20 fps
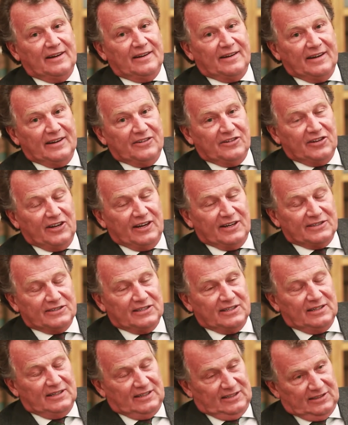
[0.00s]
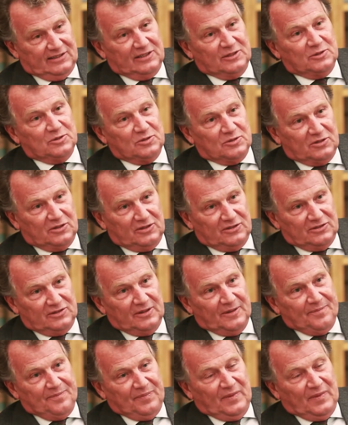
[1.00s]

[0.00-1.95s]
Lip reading: research institutions,